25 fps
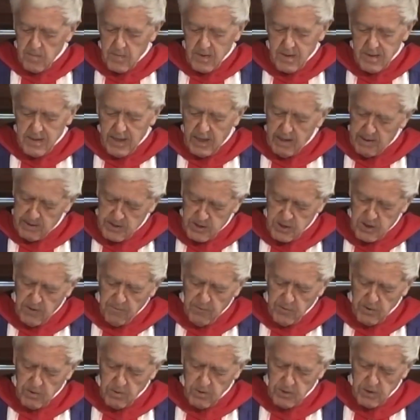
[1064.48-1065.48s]
Now, it's
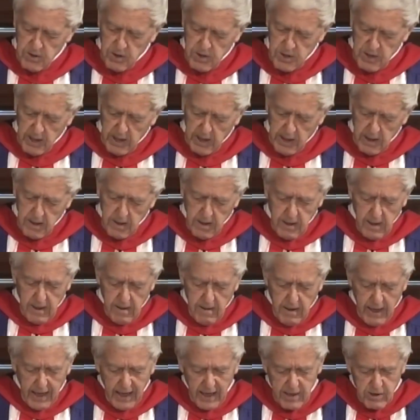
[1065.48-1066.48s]
difficult to say,
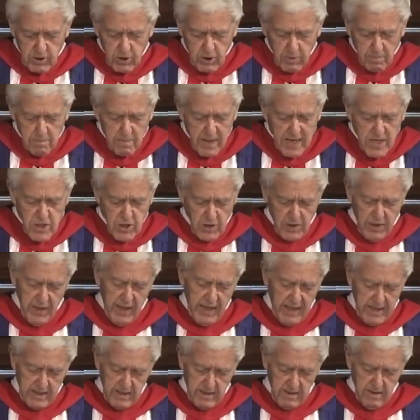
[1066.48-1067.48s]
how do you measure
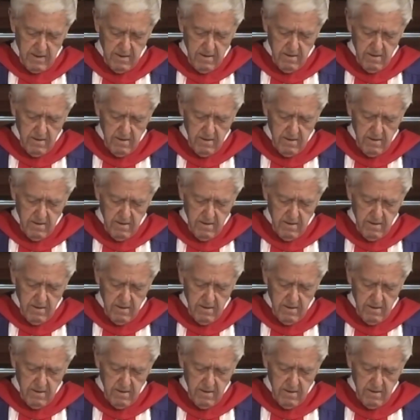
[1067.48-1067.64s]
that?